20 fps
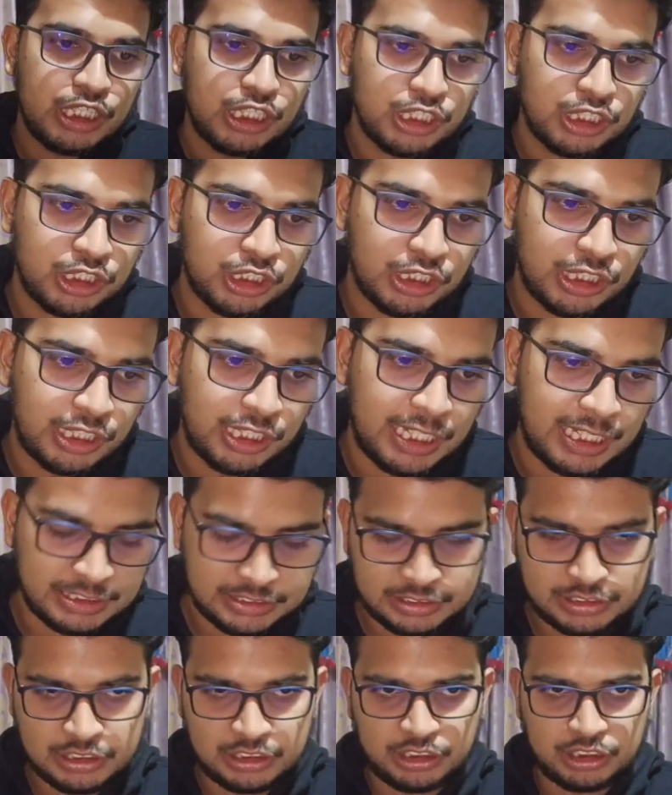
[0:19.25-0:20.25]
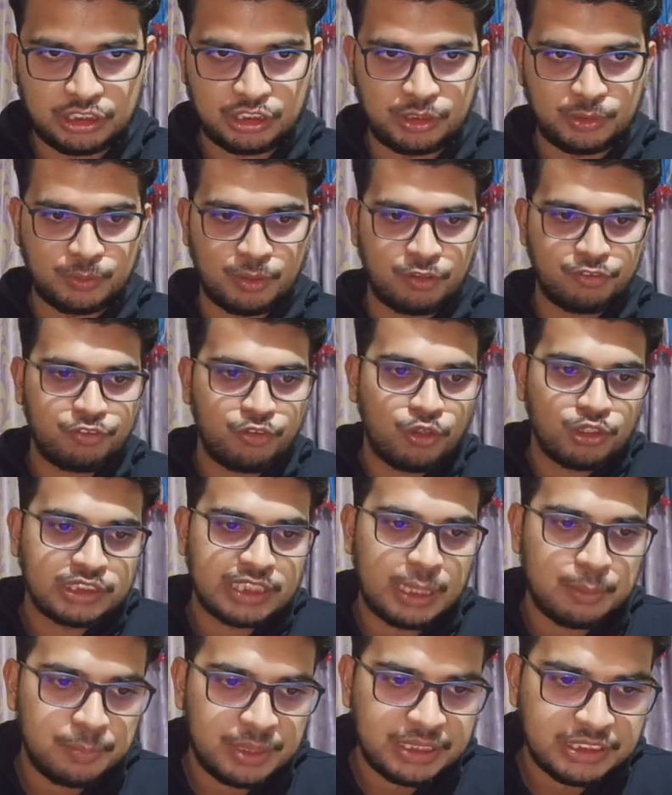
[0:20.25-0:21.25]
as of course
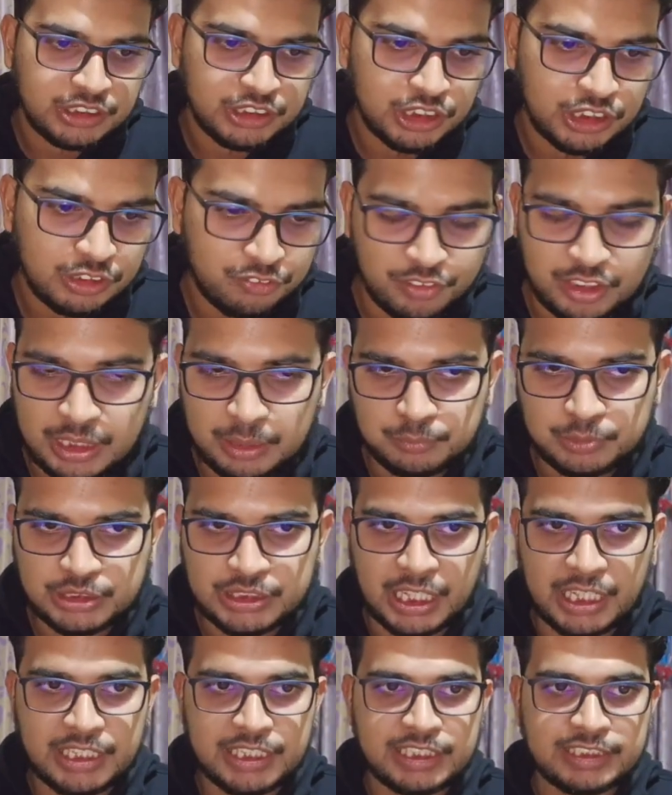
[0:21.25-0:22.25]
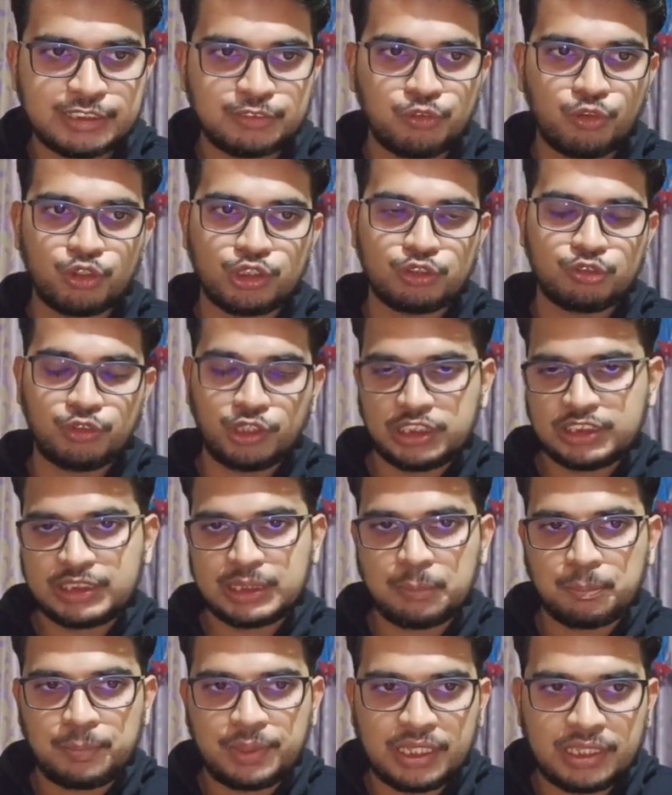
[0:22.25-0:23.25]
I mentioned, Wilhelm Steinitz was world
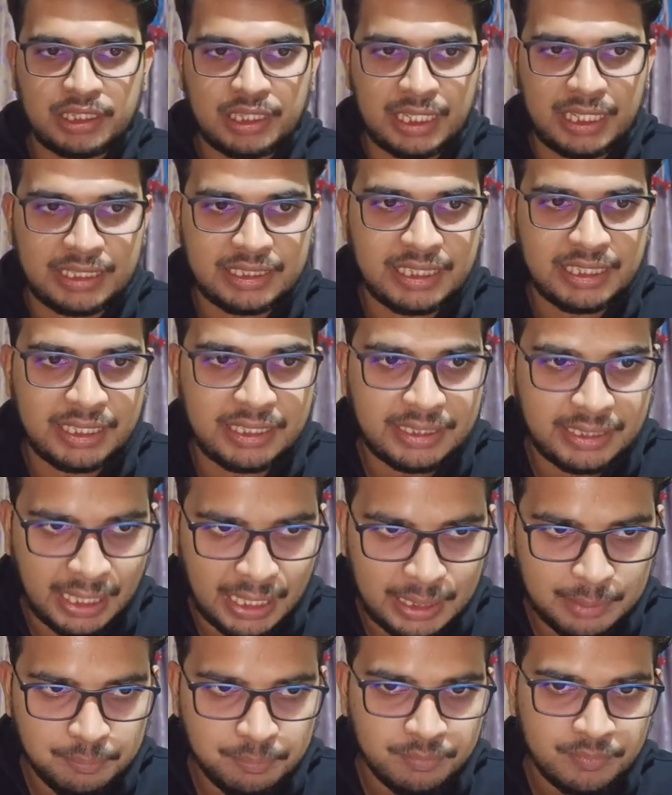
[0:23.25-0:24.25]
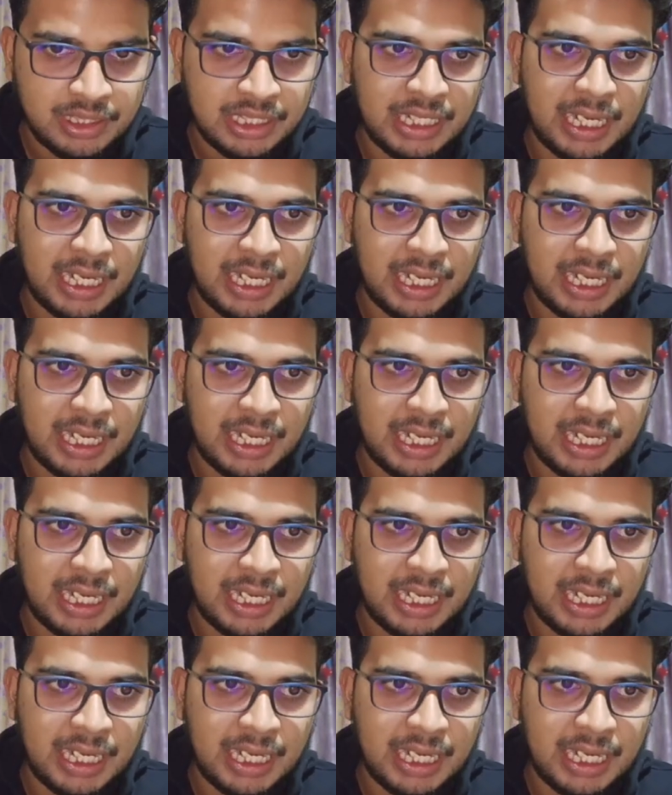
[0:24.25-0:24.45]
champion at that time,